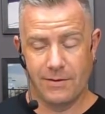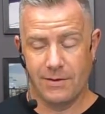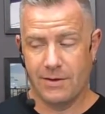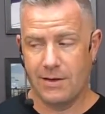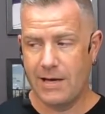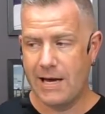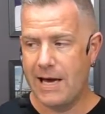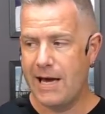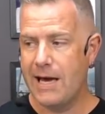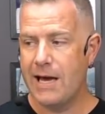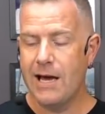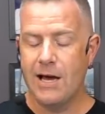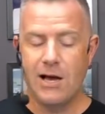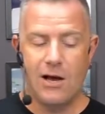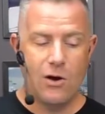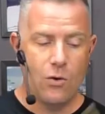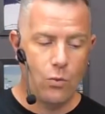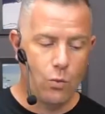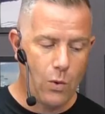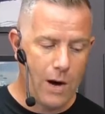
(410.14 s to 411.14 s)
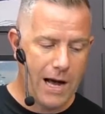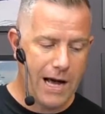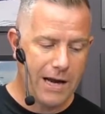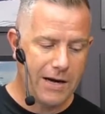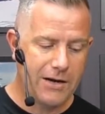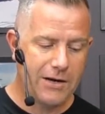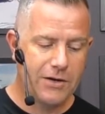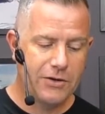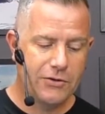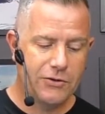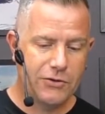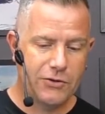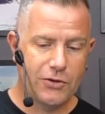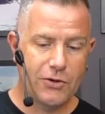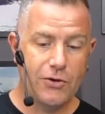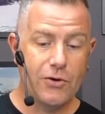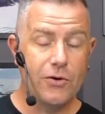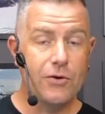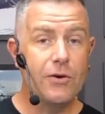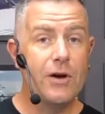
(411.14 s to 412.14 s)
yeah, 1,
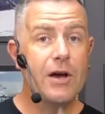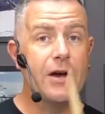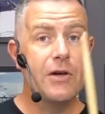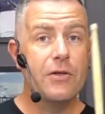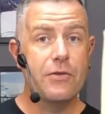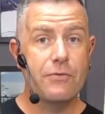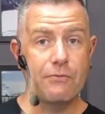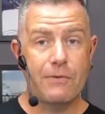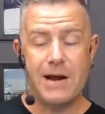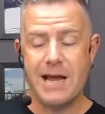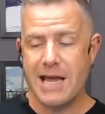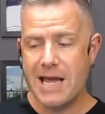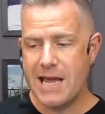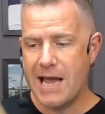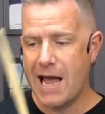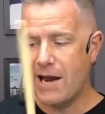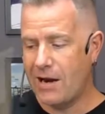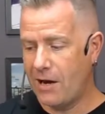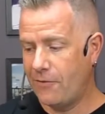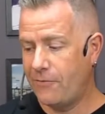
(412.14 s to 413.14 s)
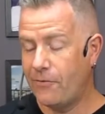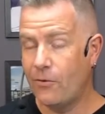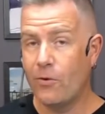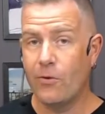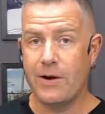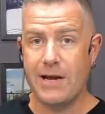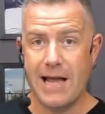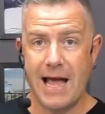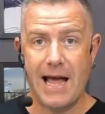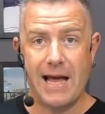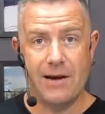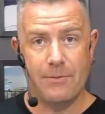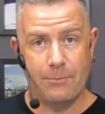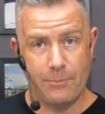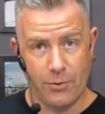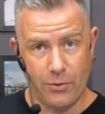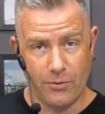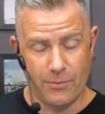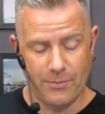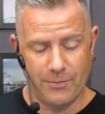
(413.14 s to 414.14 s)
2, 3 E and a 4 E and
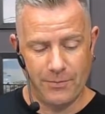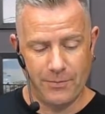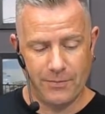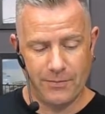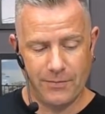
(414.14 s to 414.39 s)
boom.